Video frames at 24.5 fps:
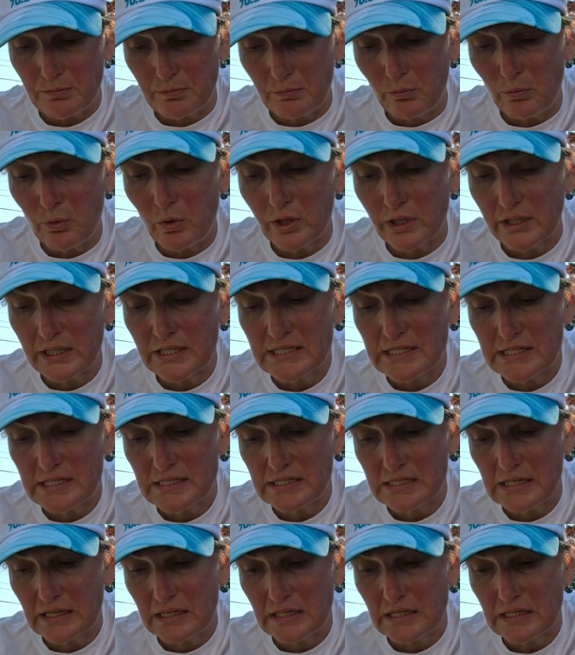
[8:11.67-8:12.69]
more
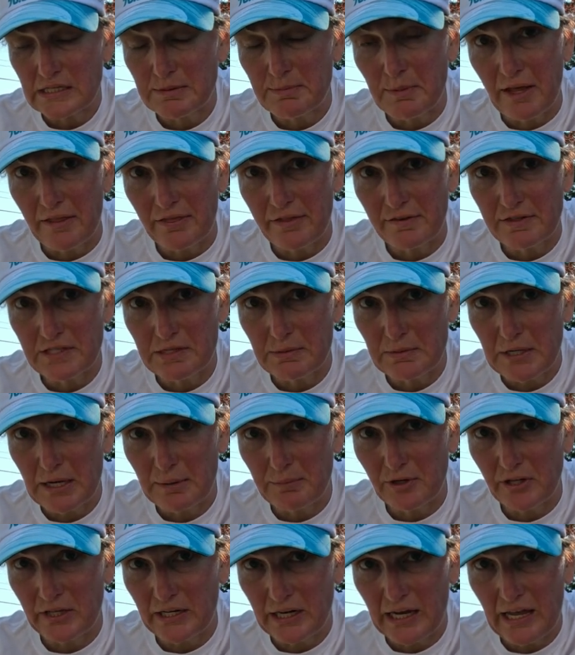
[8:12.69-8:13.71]
consistent this month of
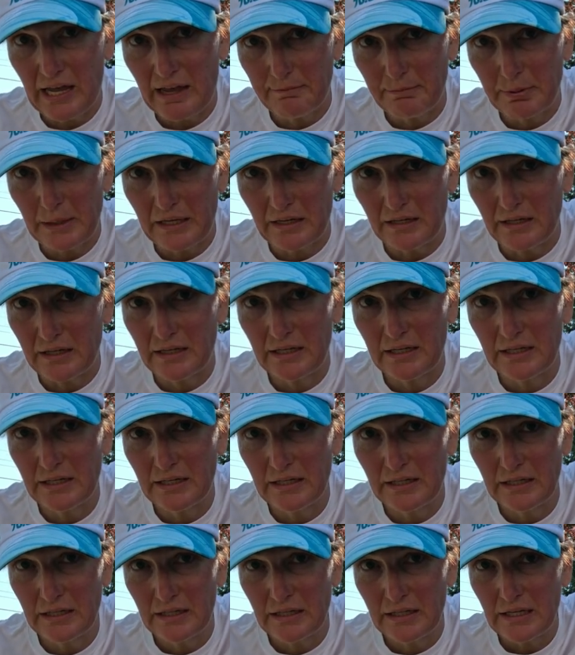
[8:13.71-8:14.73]
September than I have been
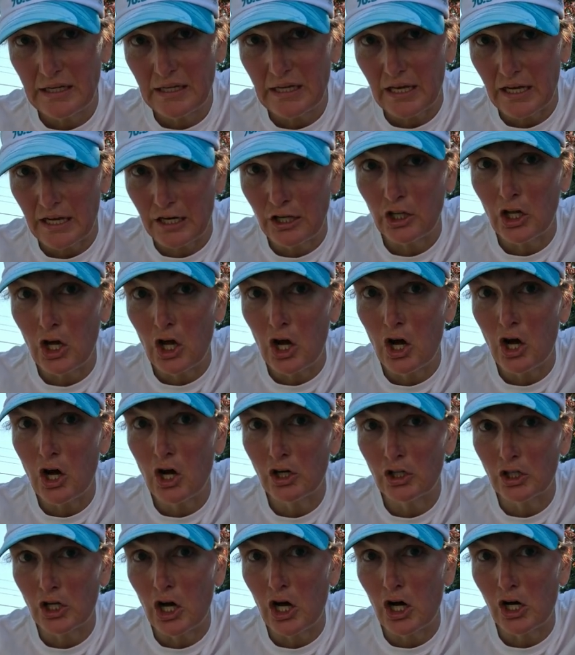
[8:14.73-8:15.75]
in a
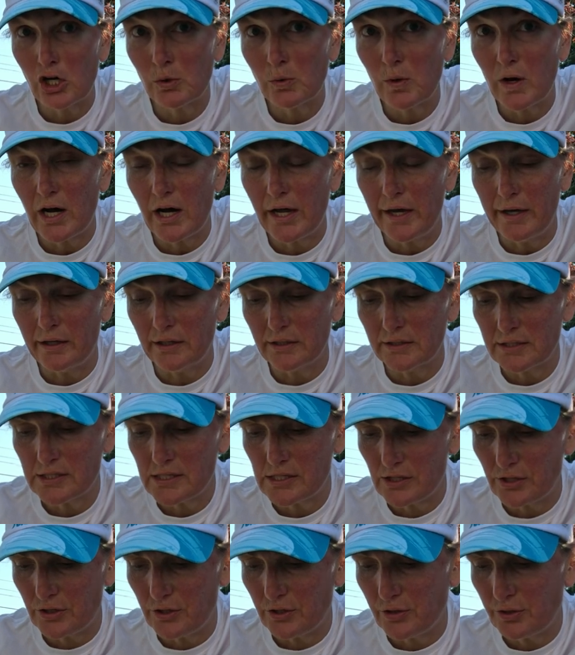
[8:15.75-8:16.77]
long, long while.
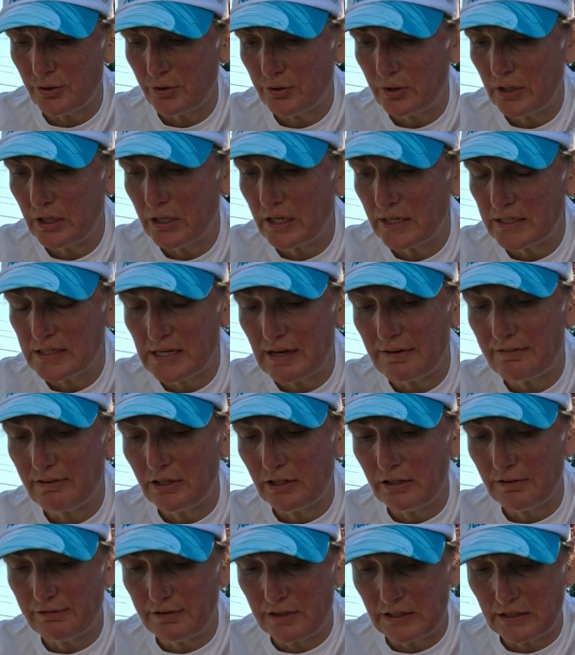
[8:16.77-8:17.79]
So I
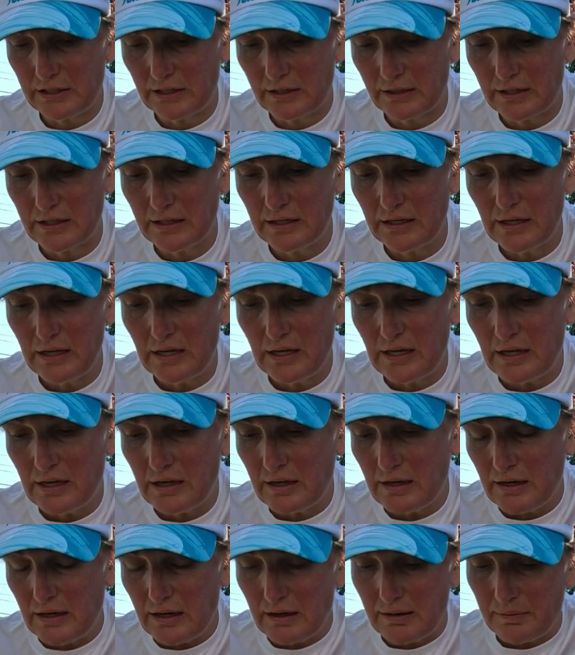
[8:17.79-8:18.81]
definitely feel like,
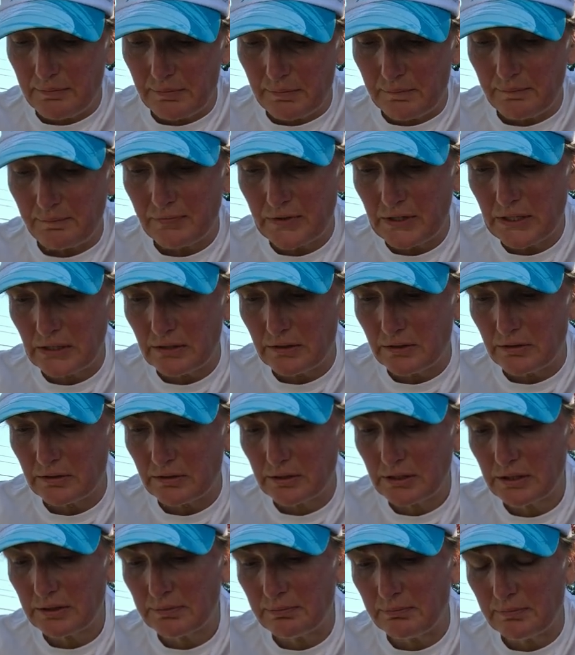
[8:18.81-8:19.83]
you know,
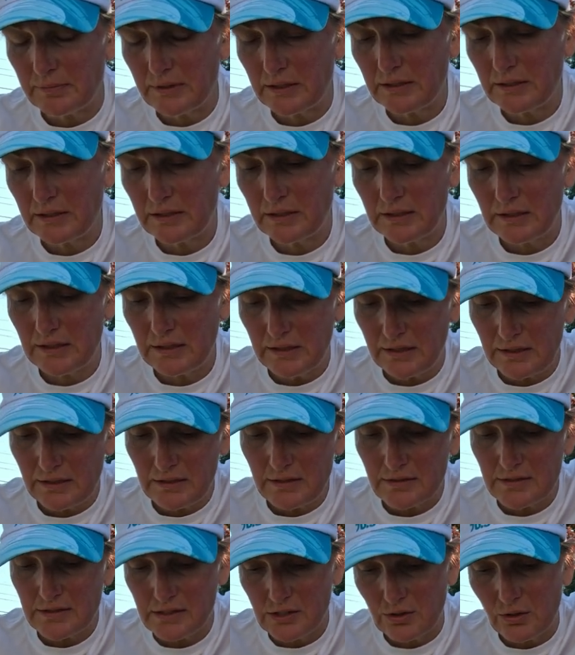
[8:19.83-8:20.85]

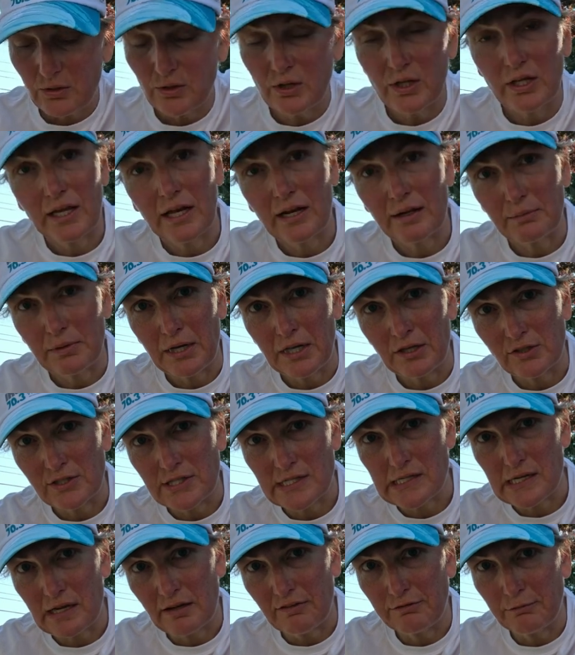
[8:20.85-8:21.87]
slowly getting my old
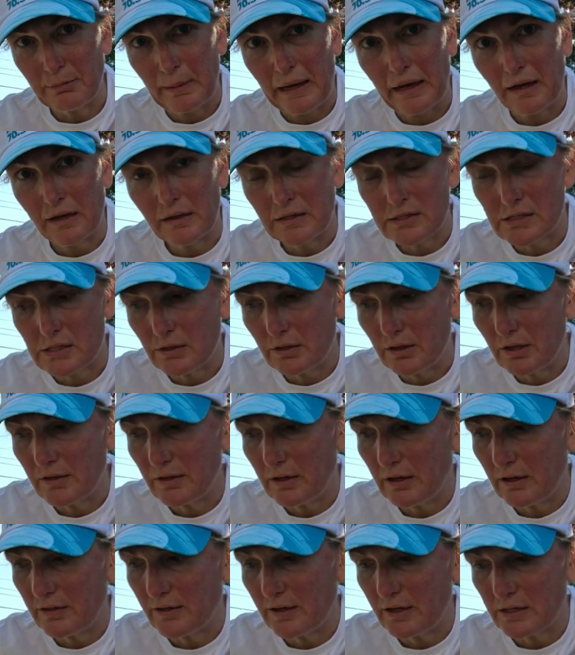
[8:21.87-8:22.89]
self back. So
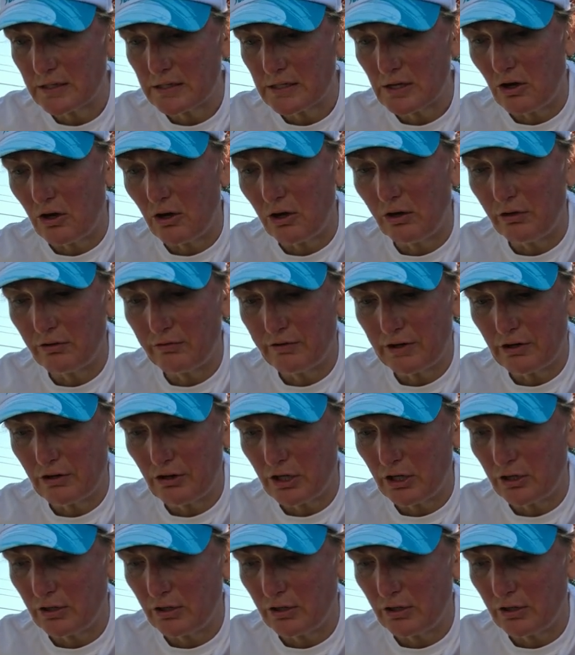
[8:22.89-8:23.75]
I think it's all very